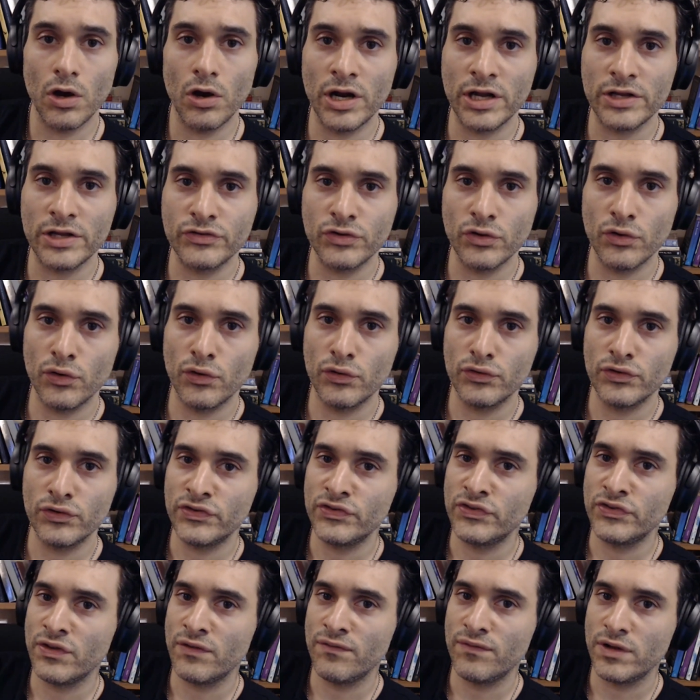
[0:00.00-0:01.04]
All right, so
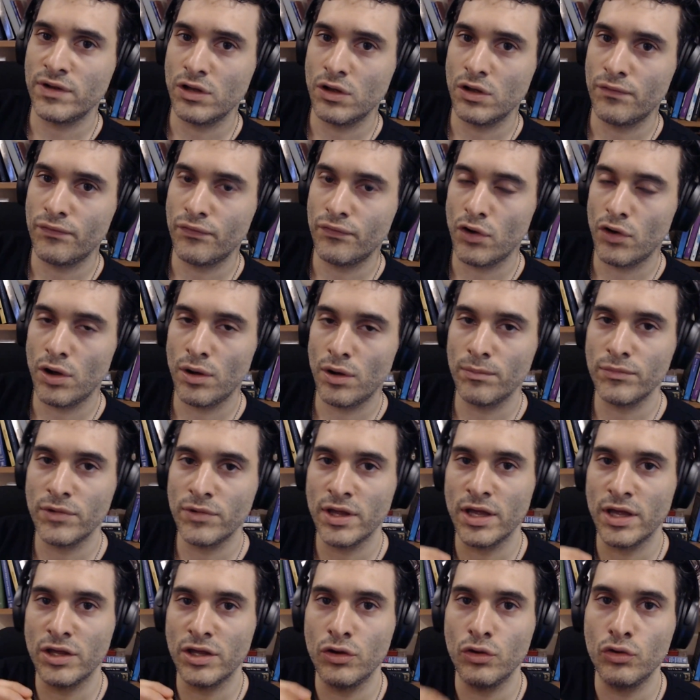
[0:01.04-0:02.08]
this is a video from the
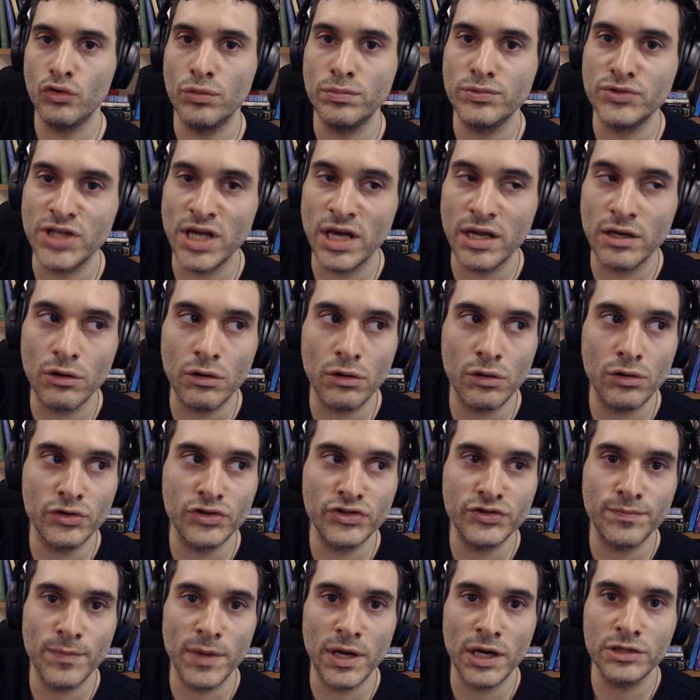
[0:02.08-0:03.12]
YouTube channel
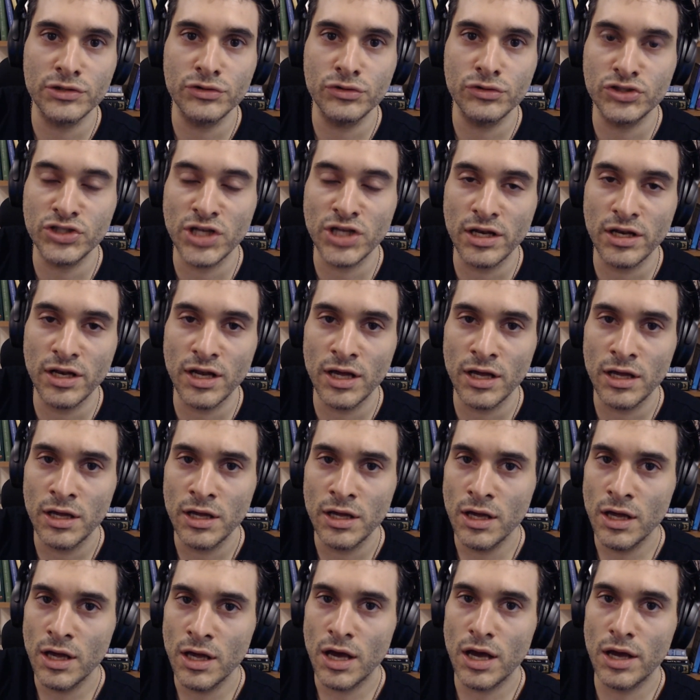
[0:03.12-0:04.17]
Smile to Jannah.
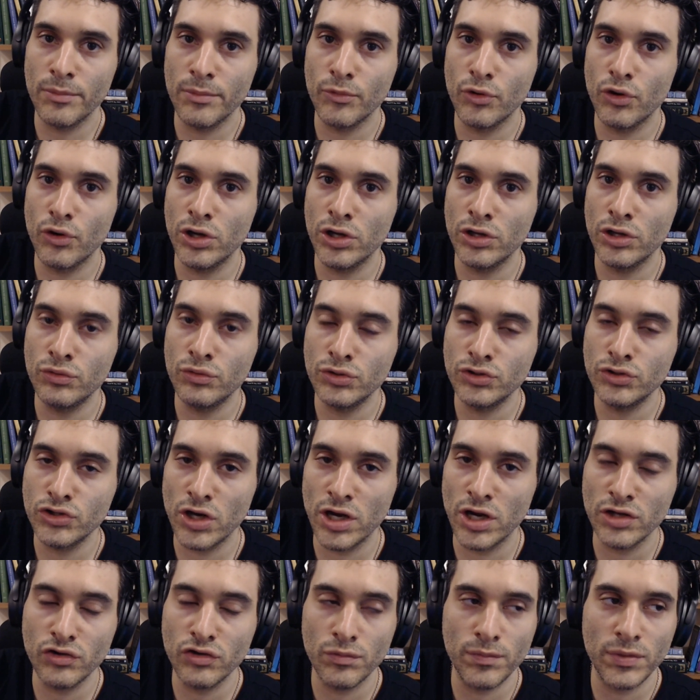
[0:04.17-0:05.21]
I'm going to
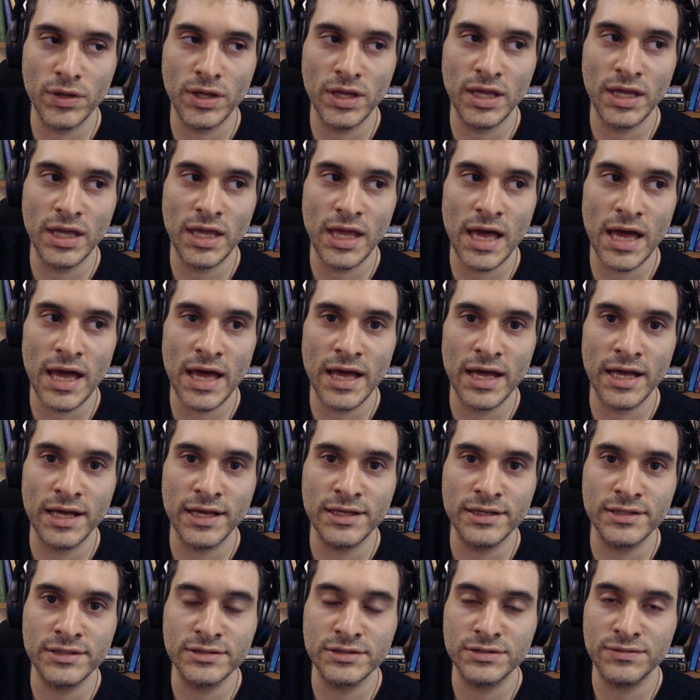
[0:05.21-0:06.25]
try to be
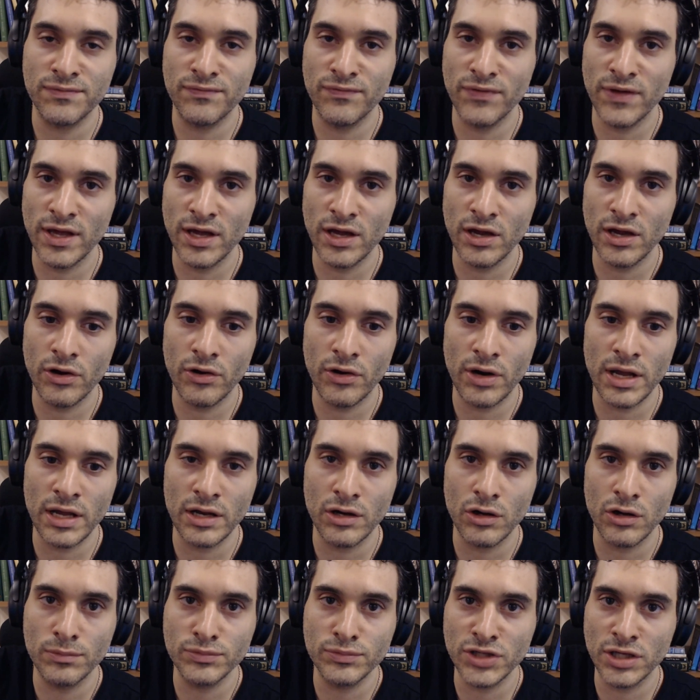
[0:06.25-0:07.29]
as fair
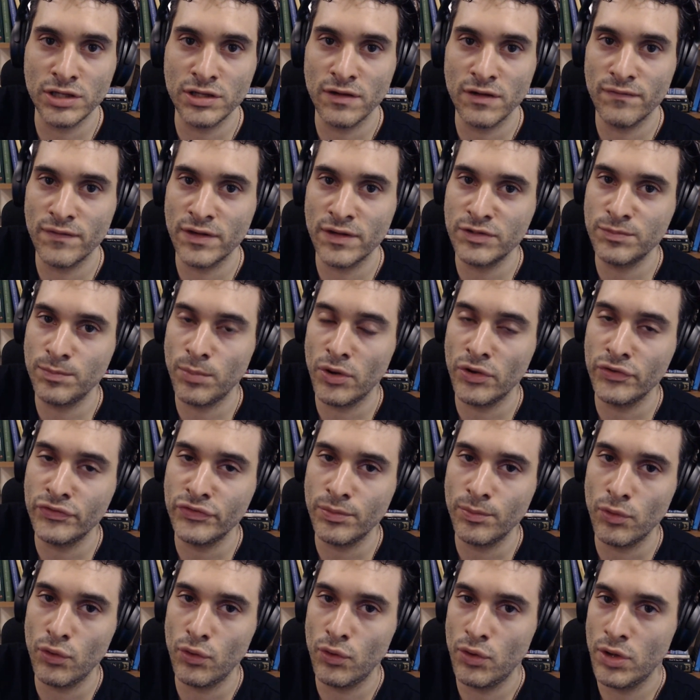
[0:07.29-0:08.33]
and objective as
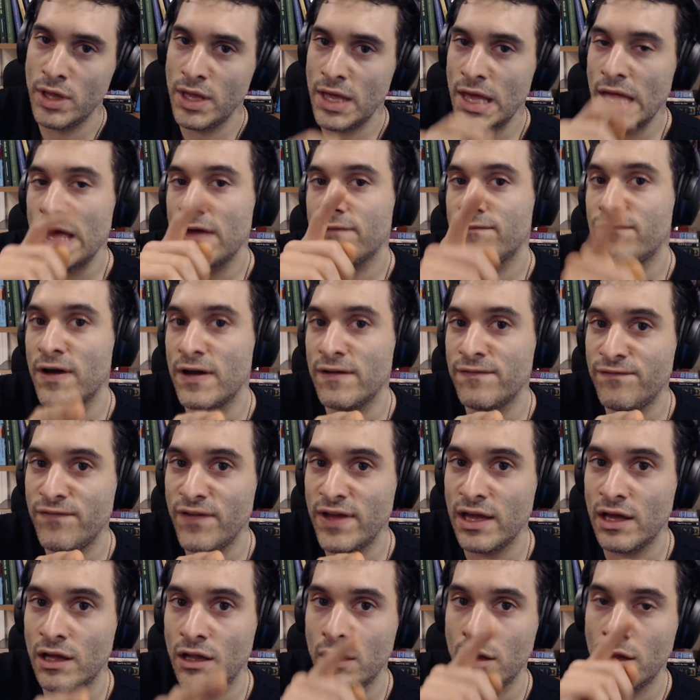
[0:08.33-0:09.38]
possible. If I
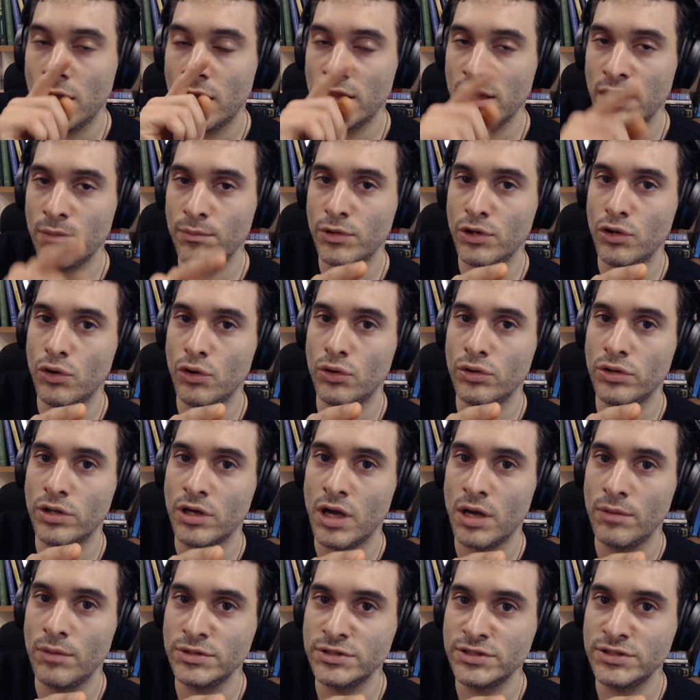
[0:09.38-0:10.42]
fail, let me know in the
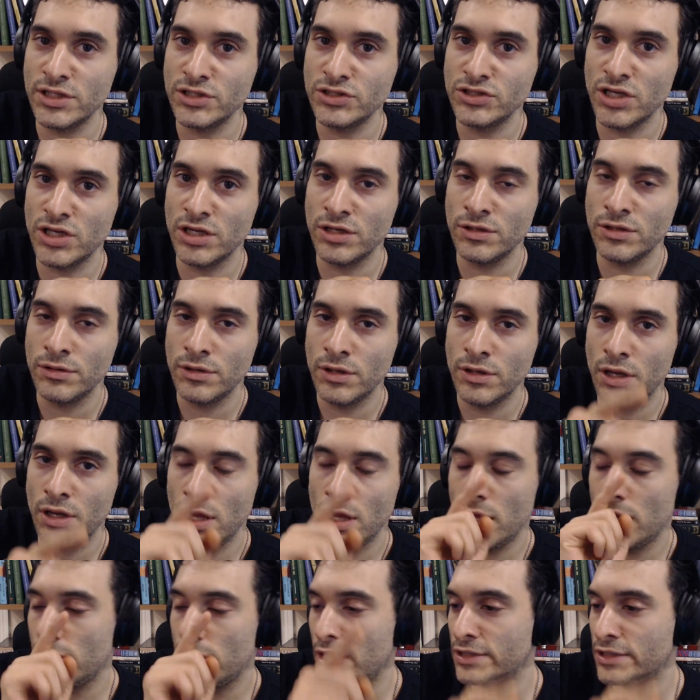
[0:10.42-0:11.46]
comment section.
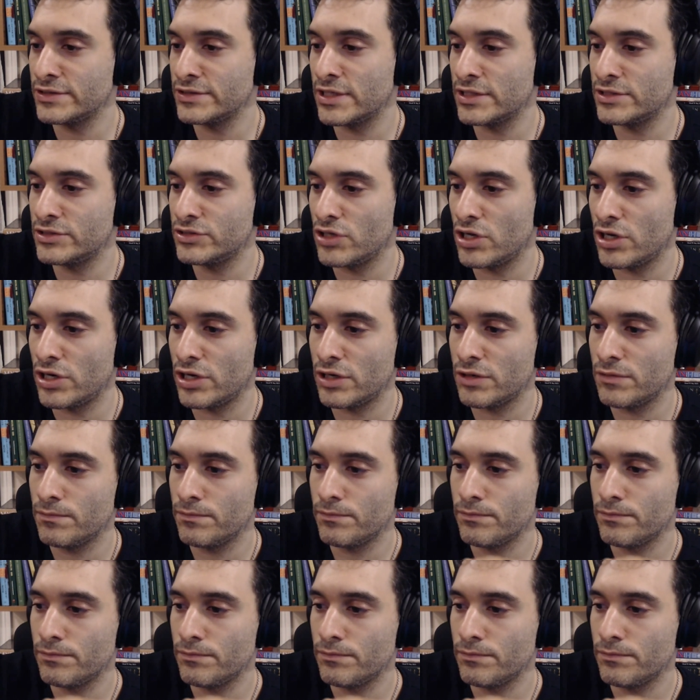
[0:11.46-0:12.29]
Let's get started.